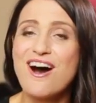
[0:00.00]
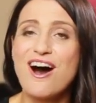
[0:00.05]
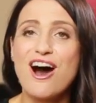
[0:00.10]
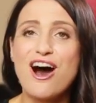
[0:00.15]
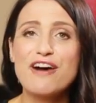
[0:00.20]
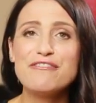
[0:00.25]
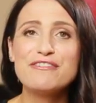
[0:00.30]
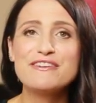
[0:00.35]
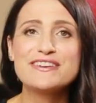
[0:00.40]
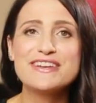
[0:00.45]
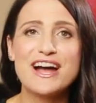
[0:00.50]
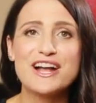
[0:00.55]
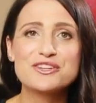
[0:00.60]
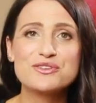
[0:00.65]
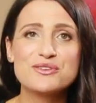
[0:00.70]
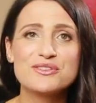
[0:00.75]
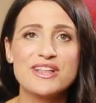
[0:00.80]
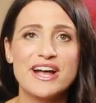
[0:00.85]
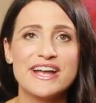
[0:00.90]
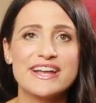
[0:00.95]
Often
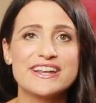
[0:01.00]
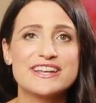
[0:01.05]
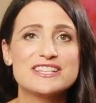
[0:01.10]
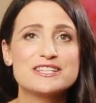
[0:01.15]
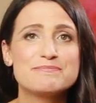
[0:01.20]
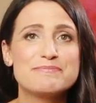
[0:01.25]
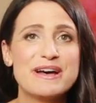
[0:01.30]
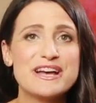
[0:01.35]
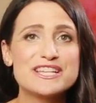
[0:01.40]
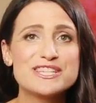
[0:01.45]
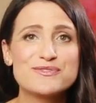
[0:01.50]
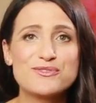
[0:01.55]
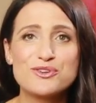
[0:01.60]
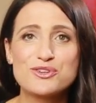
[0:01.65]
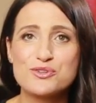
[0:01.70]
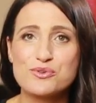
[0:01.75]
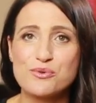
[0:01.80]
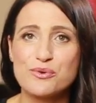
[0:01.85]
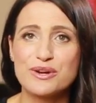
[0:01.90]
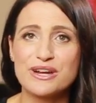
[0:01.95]
natural light is best for
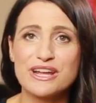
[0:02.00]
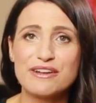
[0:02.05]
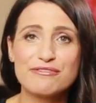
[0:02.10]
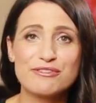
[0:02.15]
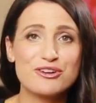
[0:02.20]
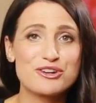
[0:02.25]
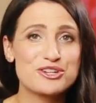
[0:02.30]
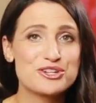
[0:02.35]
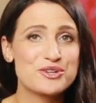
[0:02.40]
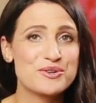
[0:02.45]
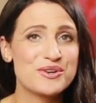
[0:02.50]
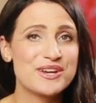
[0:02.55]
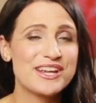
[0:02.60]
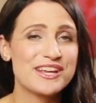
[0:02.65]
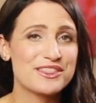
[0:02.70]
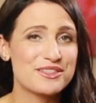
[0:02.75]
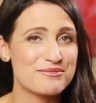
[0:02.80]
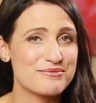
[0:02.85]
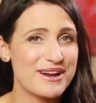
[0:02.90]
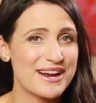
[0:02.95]
jewelry if you're shooting
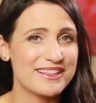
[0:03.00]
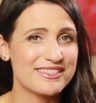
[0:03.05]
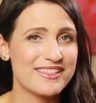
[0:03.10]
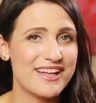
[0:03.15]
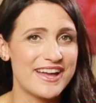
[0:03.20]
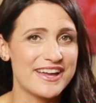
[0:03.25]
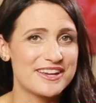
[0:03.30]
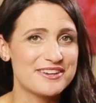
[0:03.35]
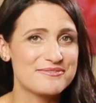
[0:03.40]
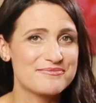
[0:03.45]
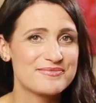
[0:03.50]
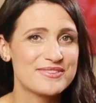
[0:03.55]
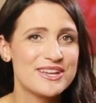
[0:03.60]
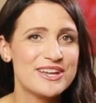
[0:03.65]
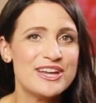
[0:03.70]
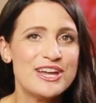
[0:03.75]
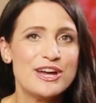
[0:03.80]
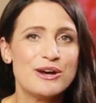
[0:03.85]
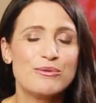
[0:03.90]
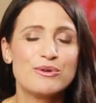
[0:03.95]
in the right light.
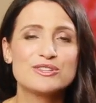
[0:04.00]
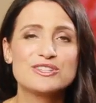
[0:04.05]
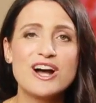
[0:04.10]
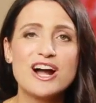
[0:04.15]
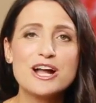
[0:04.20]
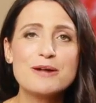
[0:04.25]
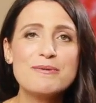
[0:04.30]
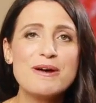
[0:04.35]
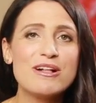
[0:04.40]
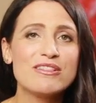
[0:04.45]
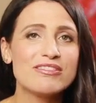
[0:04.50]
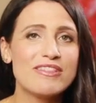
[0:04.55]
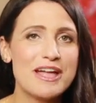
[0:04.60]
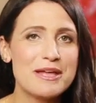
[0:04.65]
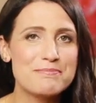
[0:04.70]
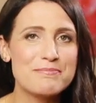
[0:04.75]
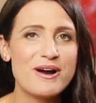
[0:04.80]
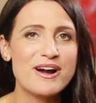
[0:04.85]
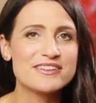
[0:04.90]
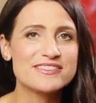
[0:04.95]
We'll talk about
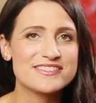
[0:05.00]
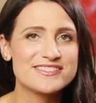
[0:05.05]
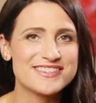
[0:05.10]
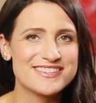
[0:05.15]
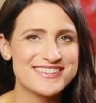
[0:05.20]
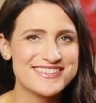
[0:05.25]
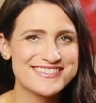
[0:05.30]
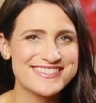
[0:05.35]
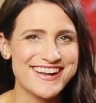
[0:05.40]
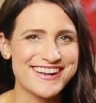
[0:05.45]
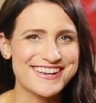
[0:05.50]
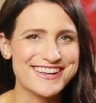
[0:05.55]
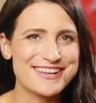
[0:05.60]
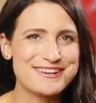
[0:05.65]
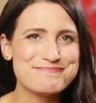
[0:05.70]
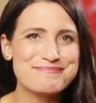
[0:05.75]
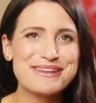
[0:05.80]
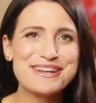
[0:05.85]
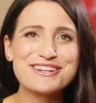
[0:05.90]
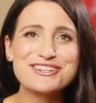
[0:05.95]
light boxes in a
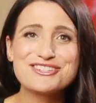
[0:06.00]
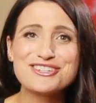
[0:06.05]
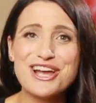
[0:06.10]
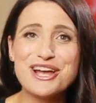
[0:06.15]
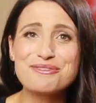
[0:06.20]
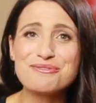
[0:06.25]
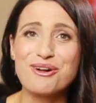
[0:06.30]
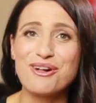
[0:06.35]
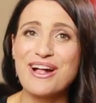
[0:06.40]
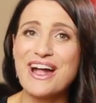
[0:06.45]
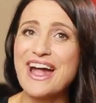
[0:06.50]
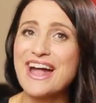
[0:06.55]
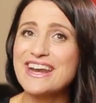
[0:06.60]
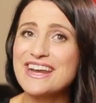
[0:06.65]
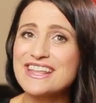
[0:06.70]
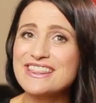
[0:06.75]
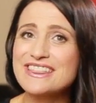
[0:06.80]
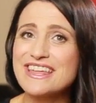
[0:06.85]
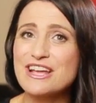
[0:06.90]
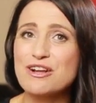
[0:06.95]
second, but in general,
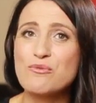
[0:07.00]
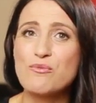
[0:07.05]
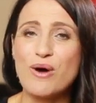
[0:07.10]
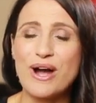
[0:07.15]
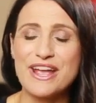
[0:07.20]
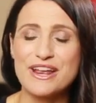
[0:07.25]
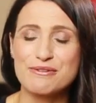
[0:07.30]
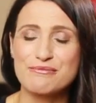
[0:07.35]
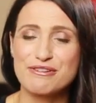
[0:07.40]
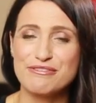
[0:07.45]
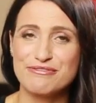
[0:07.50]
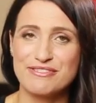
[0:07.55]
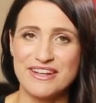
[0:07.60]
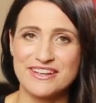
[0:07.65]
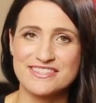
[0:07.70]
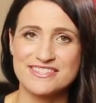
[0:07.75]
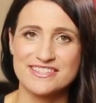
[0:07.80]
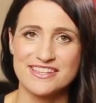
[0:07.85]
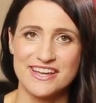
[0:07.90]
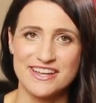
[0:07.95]
anything white
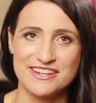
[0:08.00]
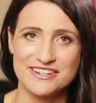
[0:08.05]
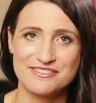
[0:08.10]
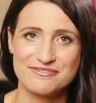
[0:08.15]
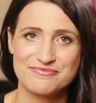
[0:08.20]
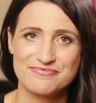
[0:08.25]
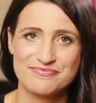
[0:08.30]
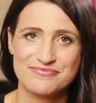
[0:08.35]
reflects light.